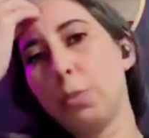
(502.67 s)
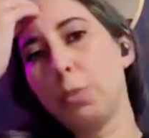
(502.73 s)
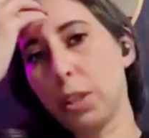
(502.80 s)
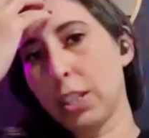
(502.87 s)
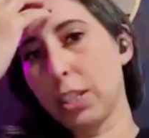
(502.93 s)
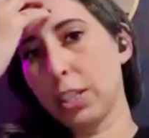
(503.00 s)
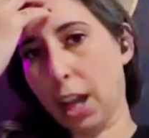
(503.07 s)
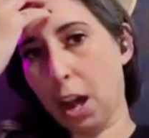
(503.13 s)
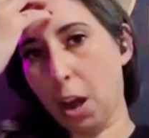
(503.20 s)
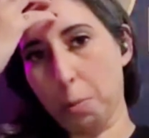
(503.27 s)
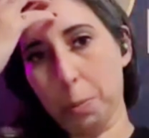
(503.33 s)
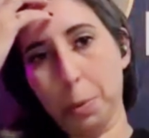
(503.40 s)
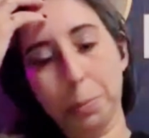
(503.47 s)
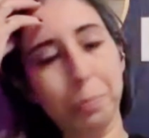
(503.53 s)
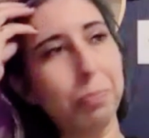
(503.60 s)
For the
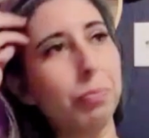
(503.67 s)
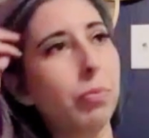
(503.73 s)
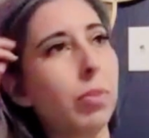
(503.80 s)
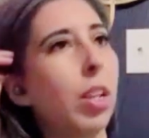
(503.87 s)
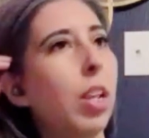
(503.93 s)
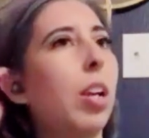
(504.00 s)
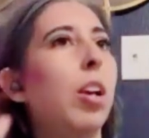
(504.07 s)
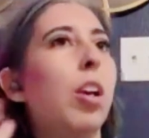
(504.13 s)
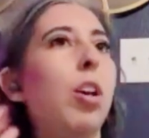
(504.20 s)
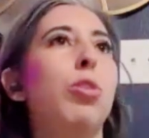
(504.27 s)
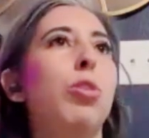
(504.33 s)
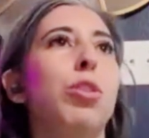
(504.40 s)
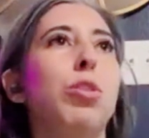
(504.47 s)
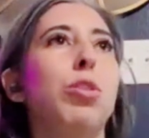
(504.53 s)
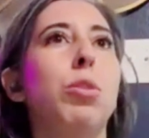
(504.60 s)
scalp,
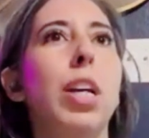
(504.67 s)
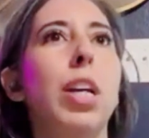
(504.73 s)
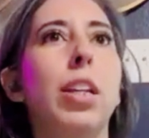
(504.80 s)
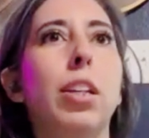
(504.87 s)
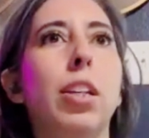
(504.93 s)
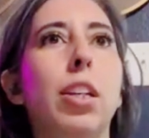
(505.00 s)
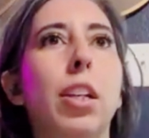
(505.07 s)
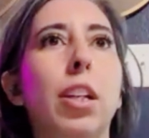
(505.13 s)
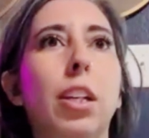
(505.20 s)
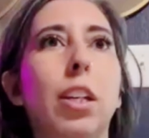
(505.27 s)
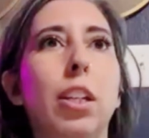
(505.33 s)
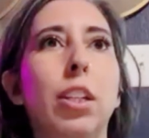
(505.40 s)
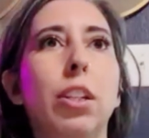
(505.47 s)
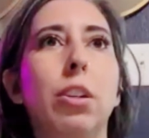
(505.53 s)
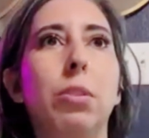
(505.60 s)
so you can,
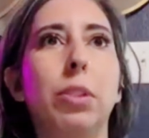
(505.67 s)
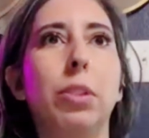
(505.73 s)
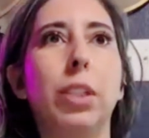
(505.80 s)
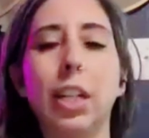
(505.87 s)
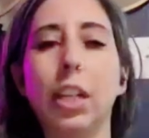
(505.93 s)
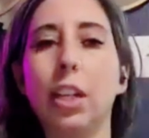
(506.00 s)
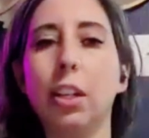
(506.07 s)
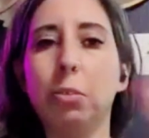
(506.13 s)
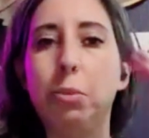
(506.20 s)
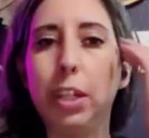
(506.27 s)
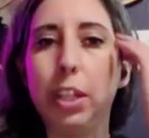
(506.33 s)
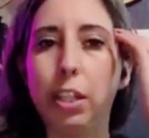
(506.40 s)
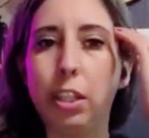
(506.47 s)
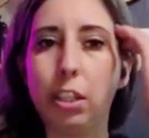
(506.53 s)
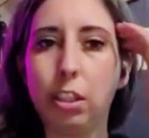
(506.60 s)
get in
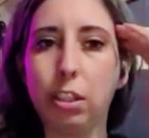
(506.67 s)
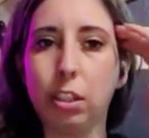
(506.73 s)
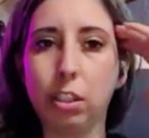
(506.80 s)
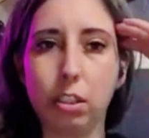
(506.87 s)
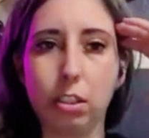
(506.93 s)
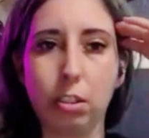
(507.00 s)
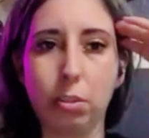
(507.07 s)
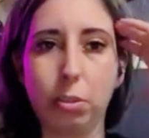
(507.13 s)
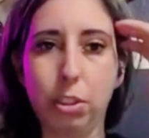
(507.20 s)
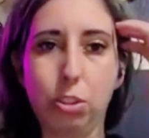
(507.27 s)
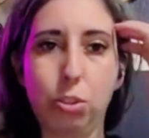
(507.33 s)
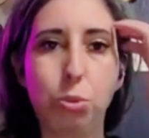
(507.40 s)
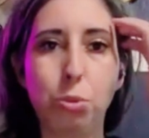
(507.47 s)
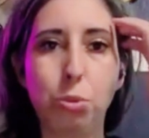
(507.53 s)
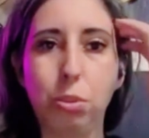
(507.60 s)
with
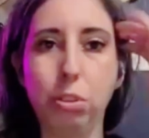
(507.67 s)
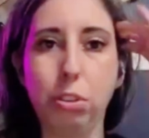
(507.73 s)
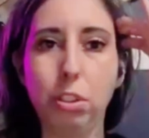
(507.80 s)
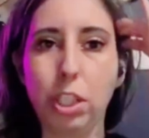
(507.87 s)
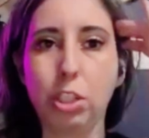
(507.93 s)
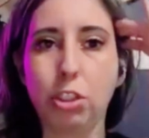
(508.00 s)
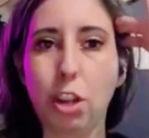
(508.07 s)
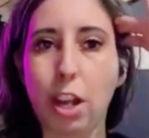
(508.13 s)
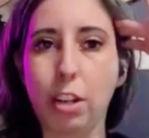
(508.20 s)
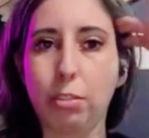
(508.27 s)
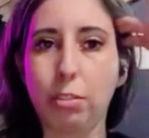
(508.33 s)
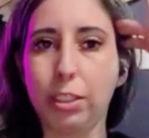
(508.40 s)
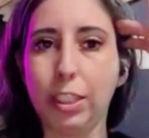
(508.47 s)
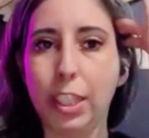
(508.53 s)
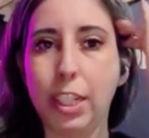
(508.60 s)
tools and try to
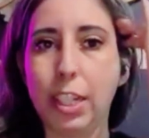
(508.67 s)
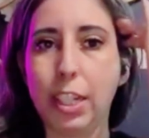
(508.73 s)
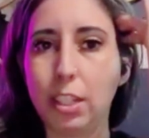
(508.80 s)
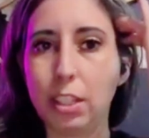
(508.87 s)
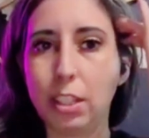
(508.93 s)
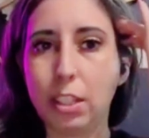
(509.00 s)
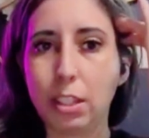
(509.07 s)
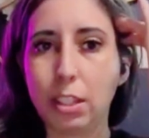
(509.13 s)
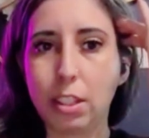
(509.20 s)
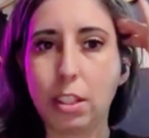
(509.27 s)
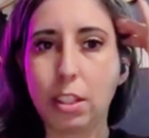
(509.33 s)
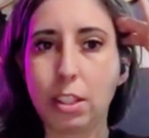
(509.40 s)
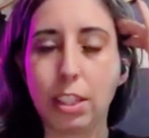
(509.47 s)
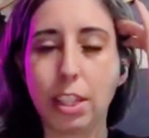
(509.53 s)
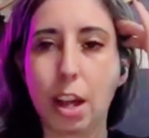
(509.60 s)
release
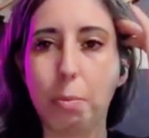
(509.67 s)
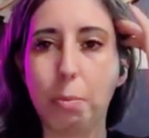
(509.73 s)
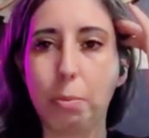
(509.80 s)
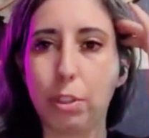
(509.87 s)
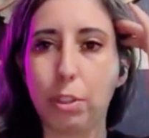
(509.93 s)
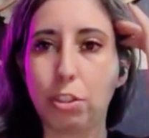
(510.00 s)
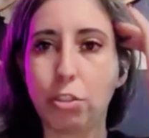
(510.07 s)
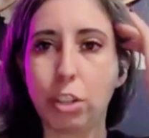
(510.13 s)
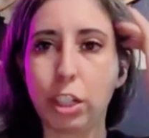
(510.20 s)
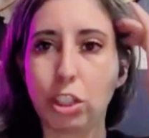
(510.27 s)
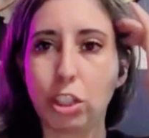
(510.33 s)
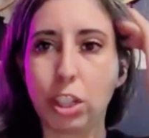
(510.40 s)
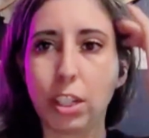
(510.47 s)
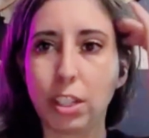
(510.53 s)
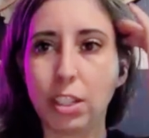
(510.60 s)
scalp
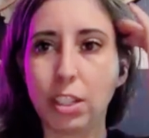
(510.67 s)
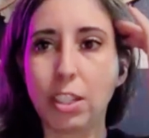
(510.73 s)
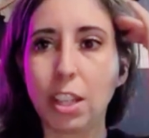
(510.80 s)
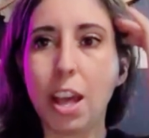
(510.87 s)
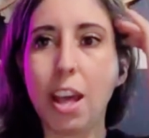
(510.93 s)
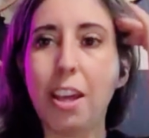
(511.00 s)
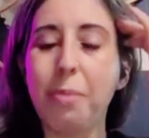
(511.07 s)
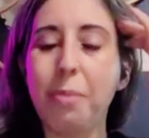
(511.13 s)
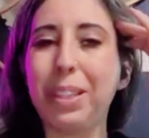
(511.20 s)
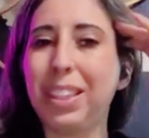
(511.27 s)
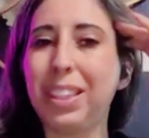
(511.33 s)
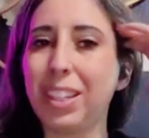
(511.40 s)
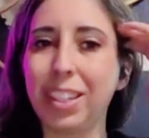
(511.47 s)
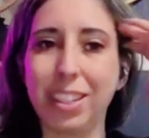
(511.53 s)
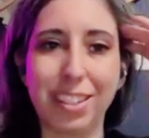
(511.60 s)
restrictions. But
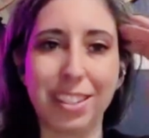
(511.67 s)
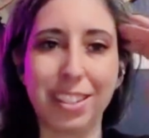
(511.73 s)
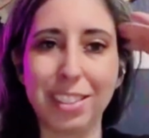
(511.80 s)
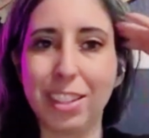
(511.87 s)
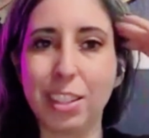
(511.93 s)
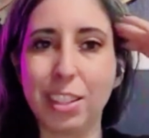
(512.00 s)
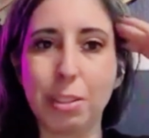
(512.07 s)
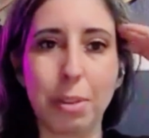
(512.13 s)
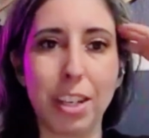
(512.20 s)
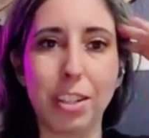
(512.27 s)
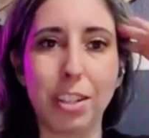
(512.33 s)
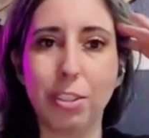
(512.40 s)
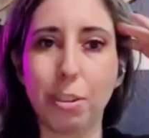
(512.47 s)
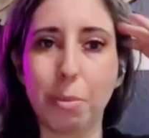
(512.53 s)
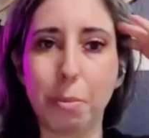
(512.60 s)
the easiest way
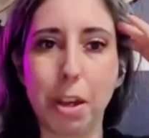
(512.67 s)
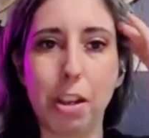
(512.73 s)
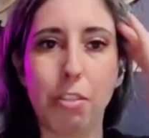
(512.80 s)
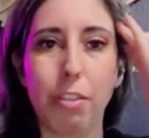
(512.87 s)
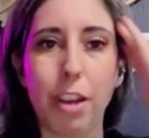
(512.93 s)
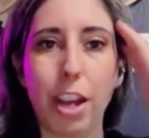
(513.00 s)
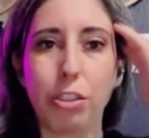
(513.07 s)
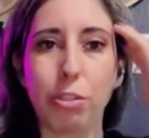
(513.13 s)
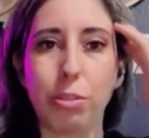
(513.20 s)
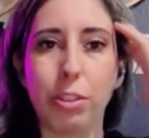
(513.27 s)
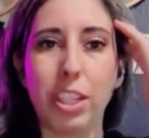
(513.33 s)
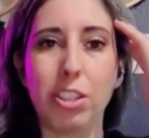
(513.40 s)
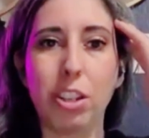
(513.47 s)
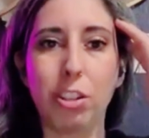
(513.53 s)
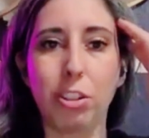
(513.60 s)
to do a myofascial
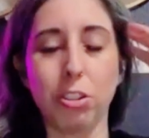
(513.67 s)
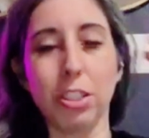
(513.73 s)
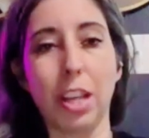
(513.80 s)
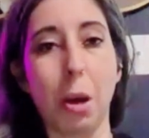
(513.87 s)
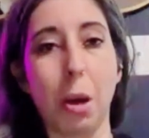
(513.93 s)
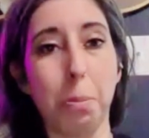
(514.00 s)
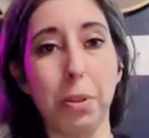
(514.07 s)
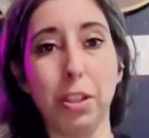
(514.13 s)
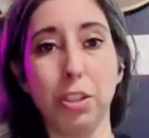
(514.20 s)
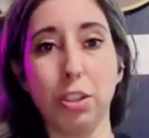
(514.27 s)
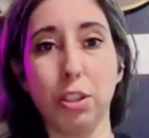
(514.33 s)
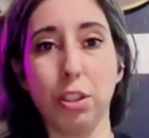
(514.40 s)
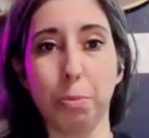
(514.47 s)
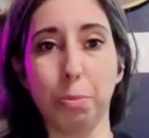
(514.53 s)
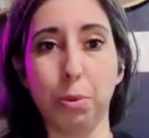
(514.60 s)
release on your scalp is
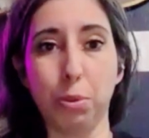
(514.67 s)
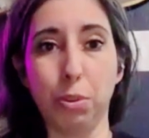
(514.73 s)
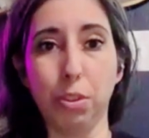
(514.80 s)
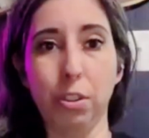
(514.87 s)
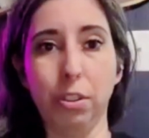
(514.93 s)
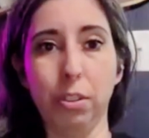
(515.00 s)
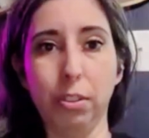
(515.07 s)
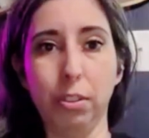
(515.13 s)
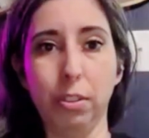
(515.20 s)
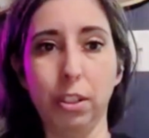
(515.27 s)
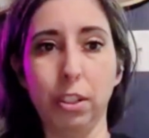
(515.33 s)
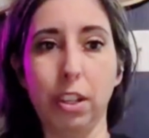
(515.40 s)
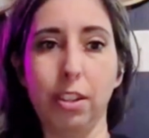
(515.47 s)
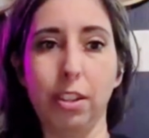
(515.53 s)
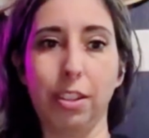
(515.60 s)
to pull
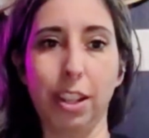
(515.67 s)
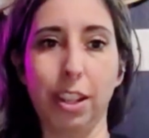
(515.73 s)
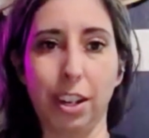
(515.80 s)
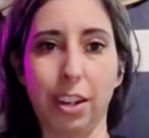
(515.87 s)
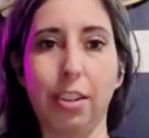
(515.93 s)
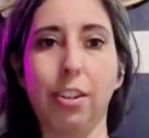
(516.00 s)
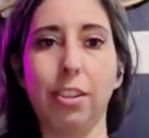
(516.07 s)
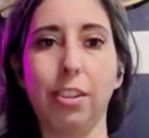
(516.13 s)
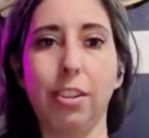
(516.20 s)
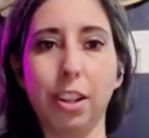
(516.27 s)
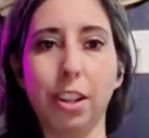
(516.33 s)
the hair.